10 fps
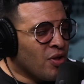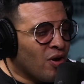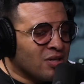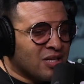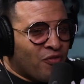
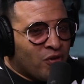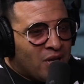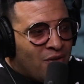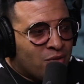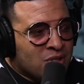there are
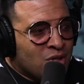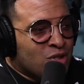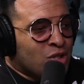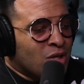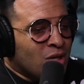different levels.
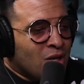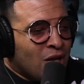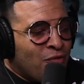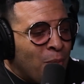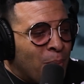There's
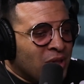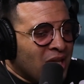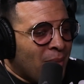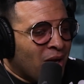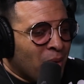if you put
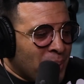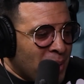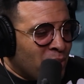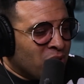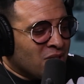the amount of
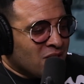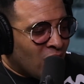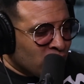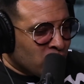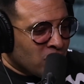people in this
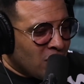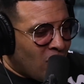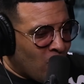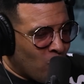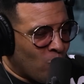country
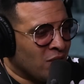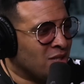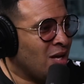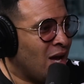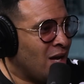on
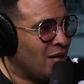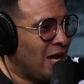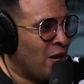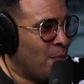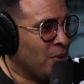one side
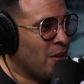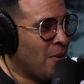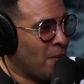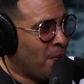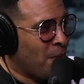and you put the
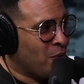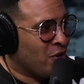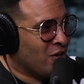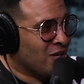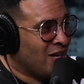amount of people
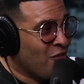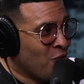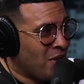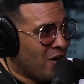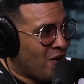in our
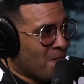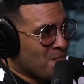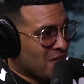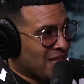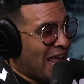government
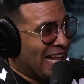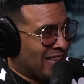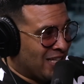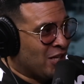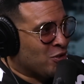
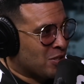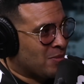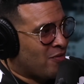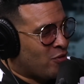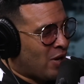at the
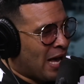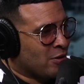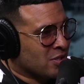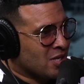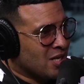leadership level, mm-hmm.
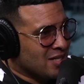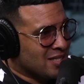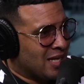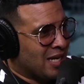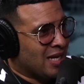House,
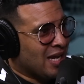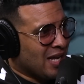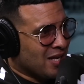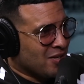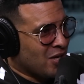Senate,
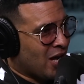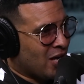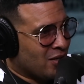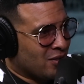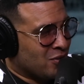yeah.
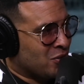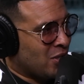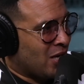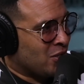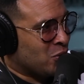uh,
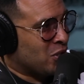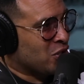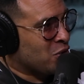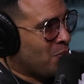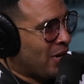uh,
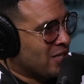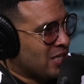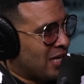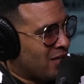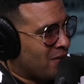judicial branch,
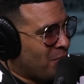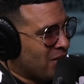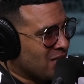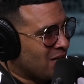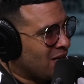mm-hmm. and the
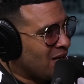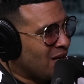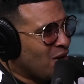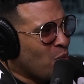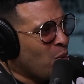president,
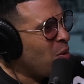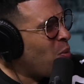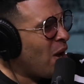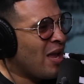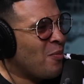mm-hmm. we
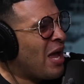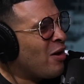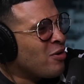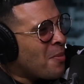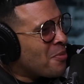wait, we
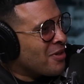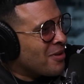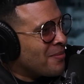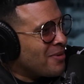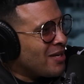outnumber
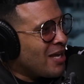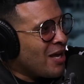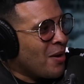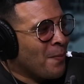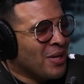them. Mm-hmm.
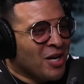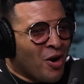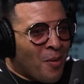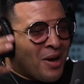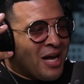But in
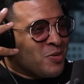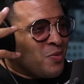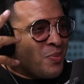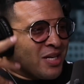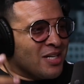our minds,
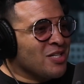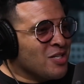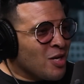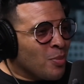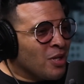we've been
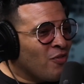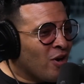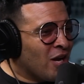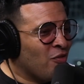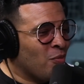conditioned to believe
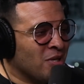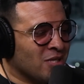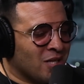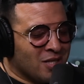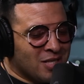our
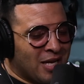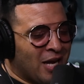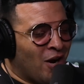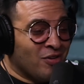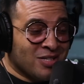government's going to take
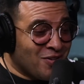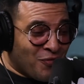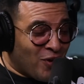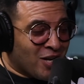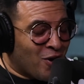care of us. It's
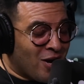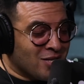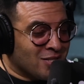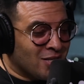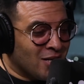fucking
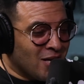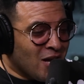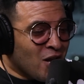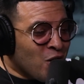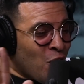crazy.
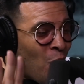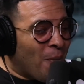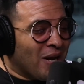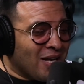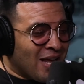Mm-hmm.
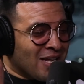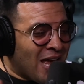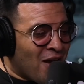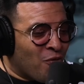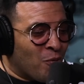Nobody
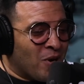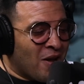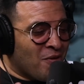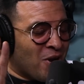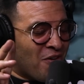ever when
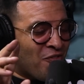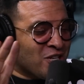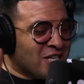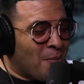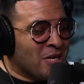I when I
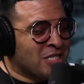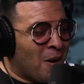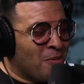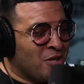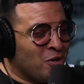first got my
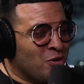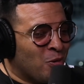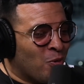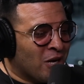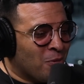job in the
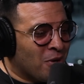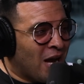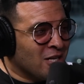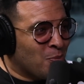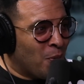union working with
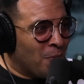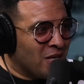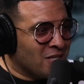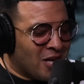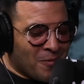Kaiser
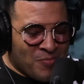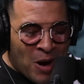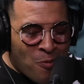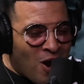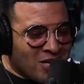Permanente,
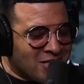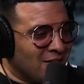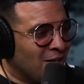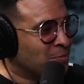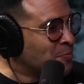I walked
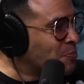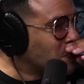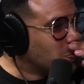in there